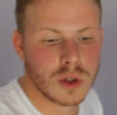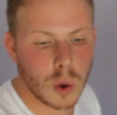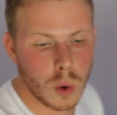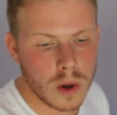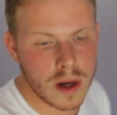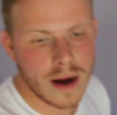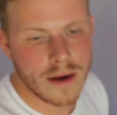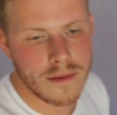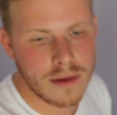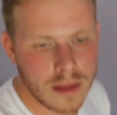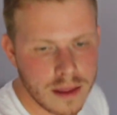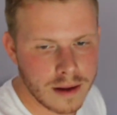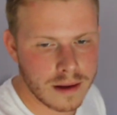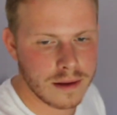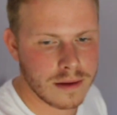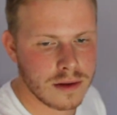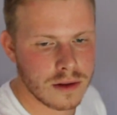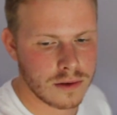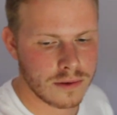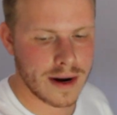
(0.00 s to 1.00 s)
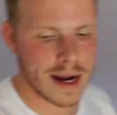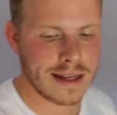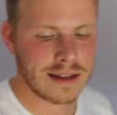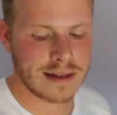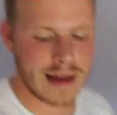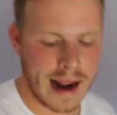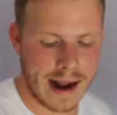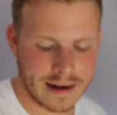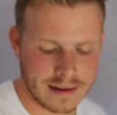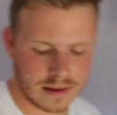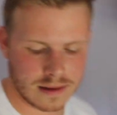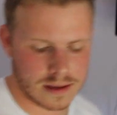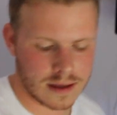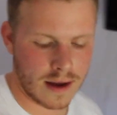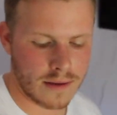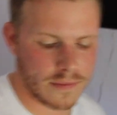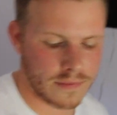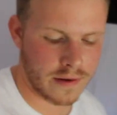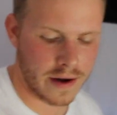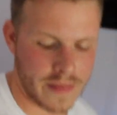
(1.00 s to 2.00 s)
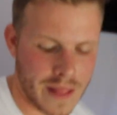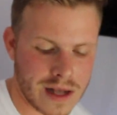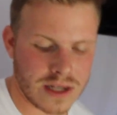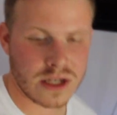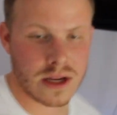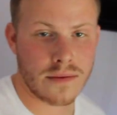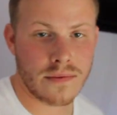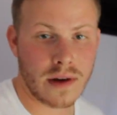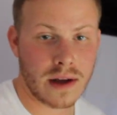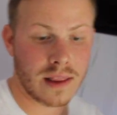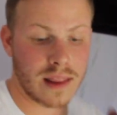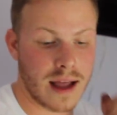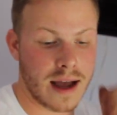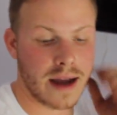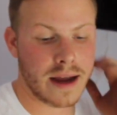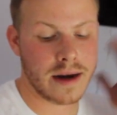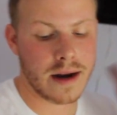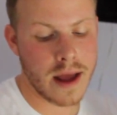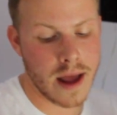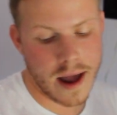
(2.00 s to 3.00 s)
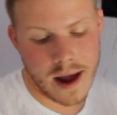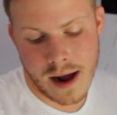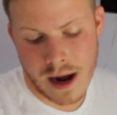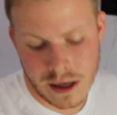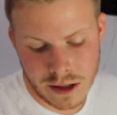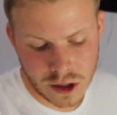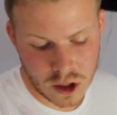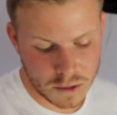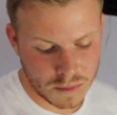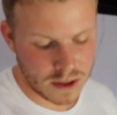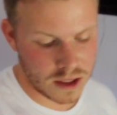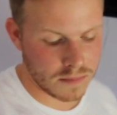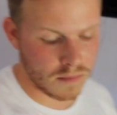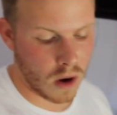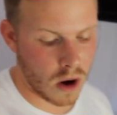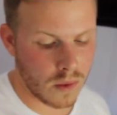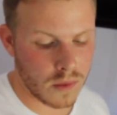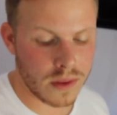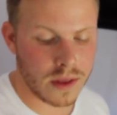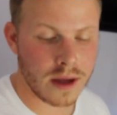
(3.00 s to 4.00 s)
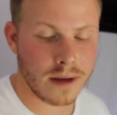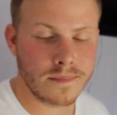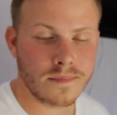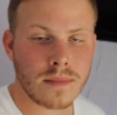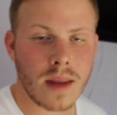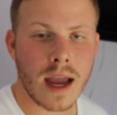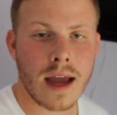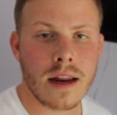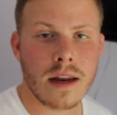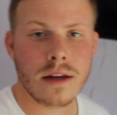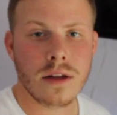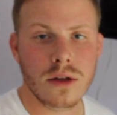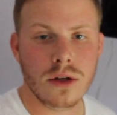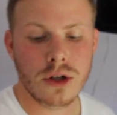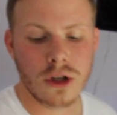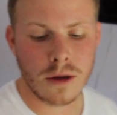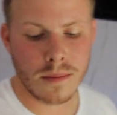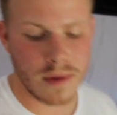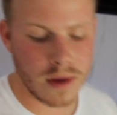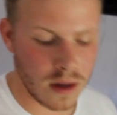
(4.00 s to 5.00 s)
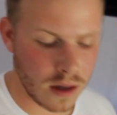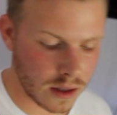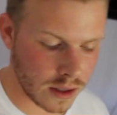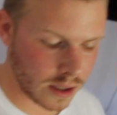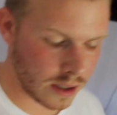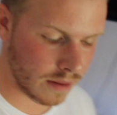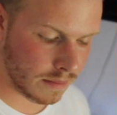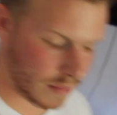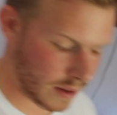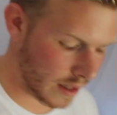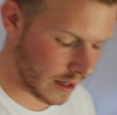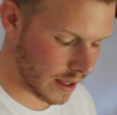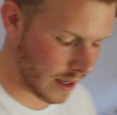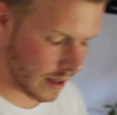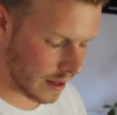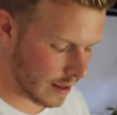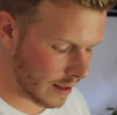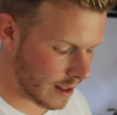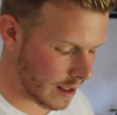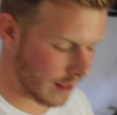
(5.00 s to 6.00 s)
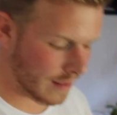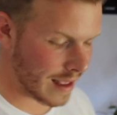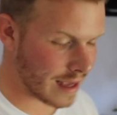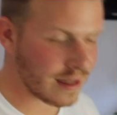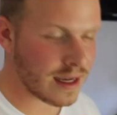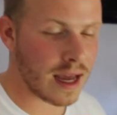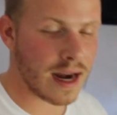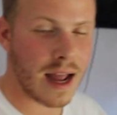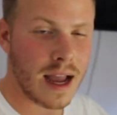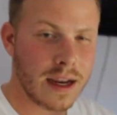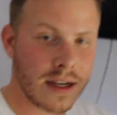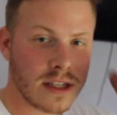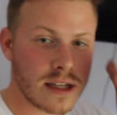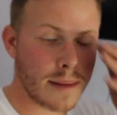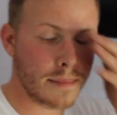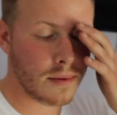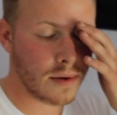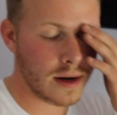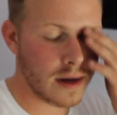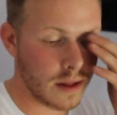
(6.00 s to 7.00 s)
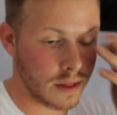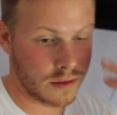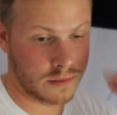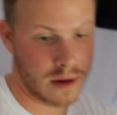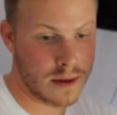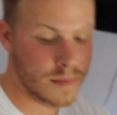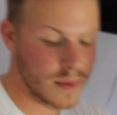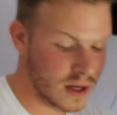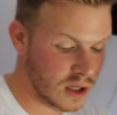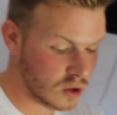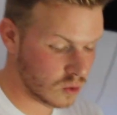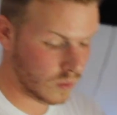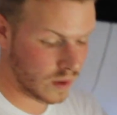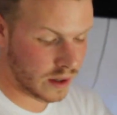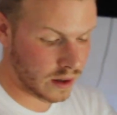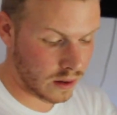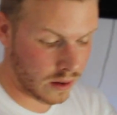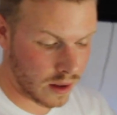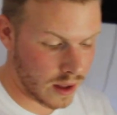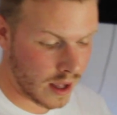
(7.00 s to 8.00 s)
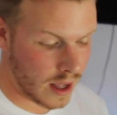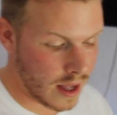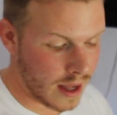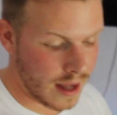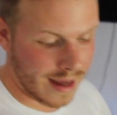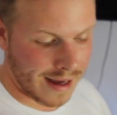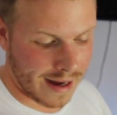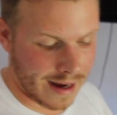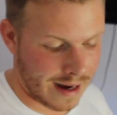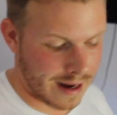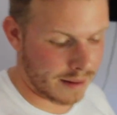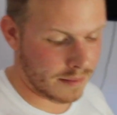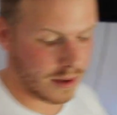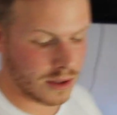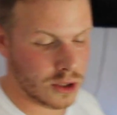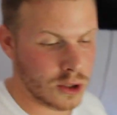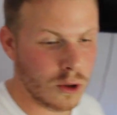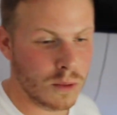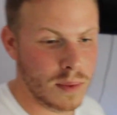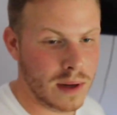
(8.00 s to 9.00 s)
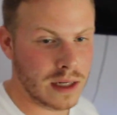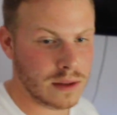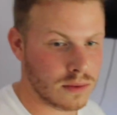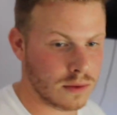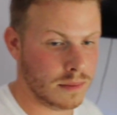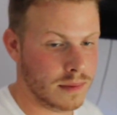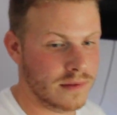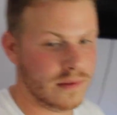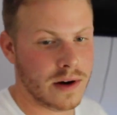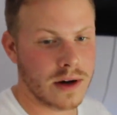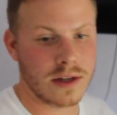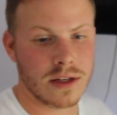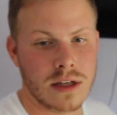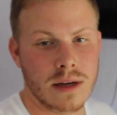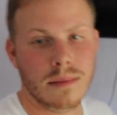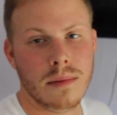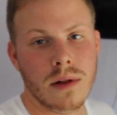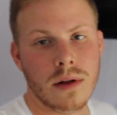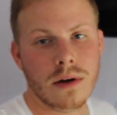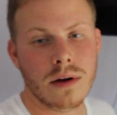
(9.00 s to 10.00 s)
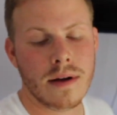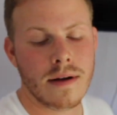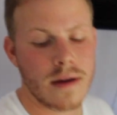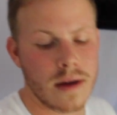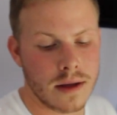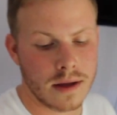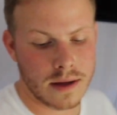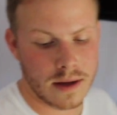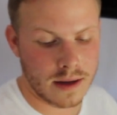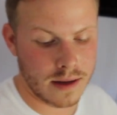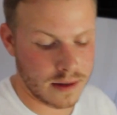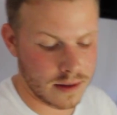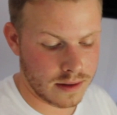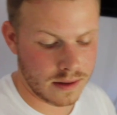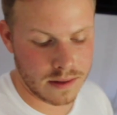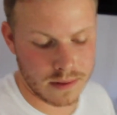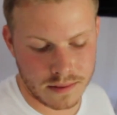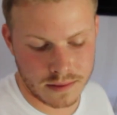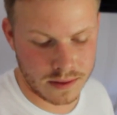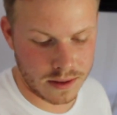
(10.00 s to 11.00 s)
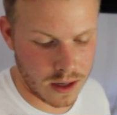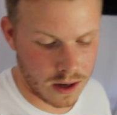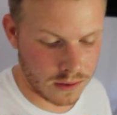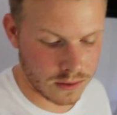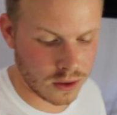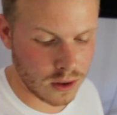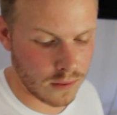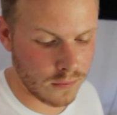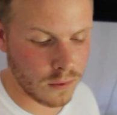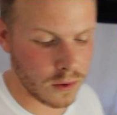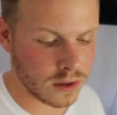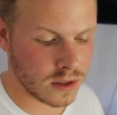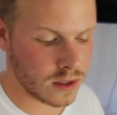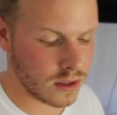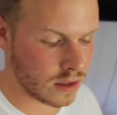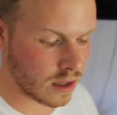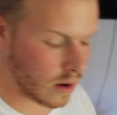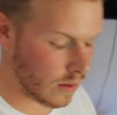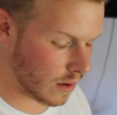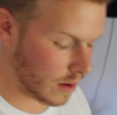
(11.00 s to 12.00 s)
torque everything to the right settings and stuff. Find that stuff online. Just be smart with it, and you should be all good. But that's kind of how you separate a 3-piece wheel. A 2-piece will be very similar, and you know, so forth and so